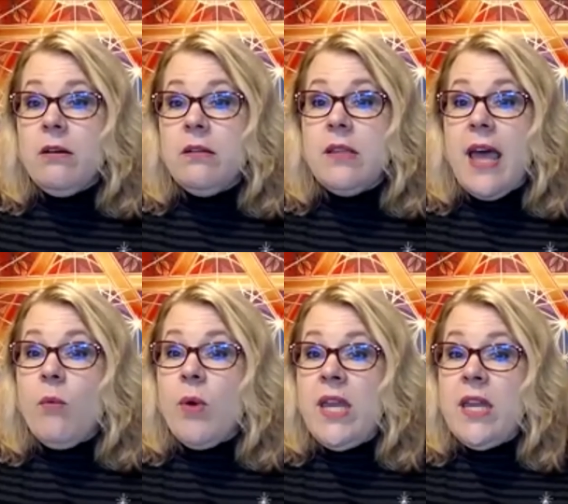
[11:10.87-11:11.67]

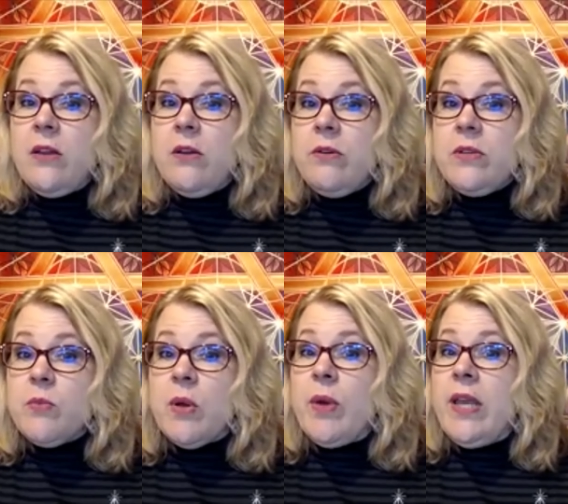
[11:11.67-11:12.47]
that we use
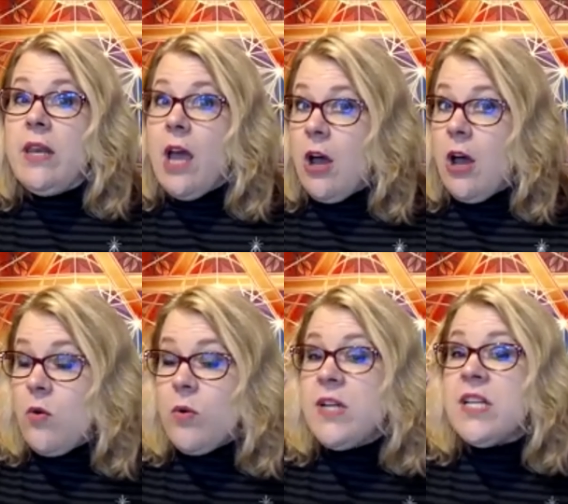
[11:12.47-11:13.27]
when we know
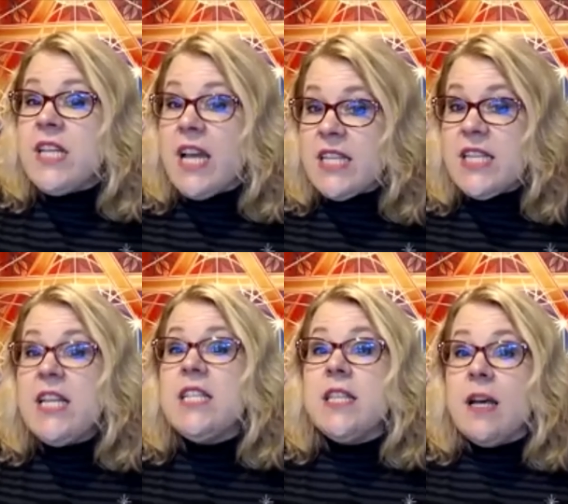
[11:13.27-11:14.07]
we're
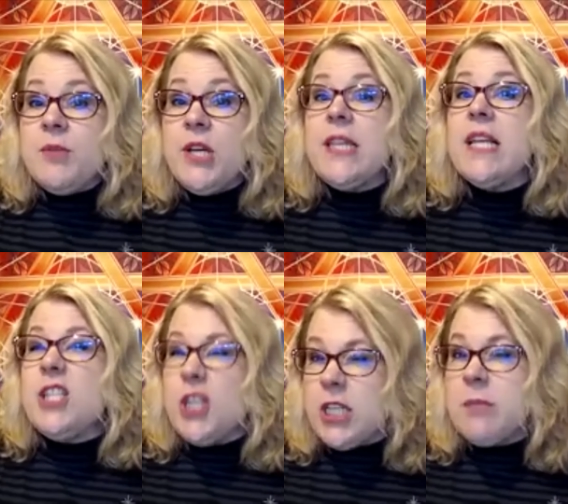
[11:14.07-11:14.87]
discussing a subject
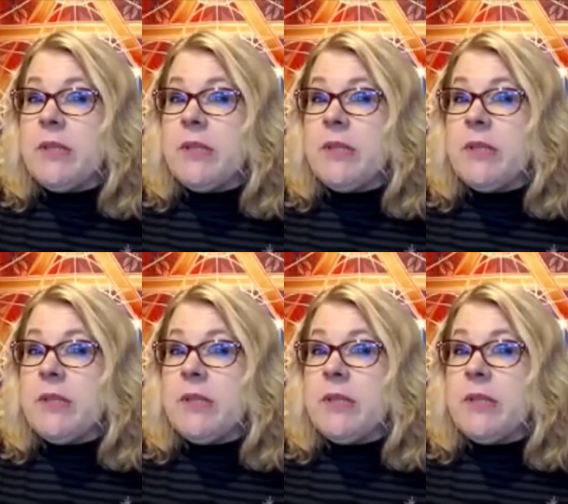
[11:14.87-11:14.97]
that's just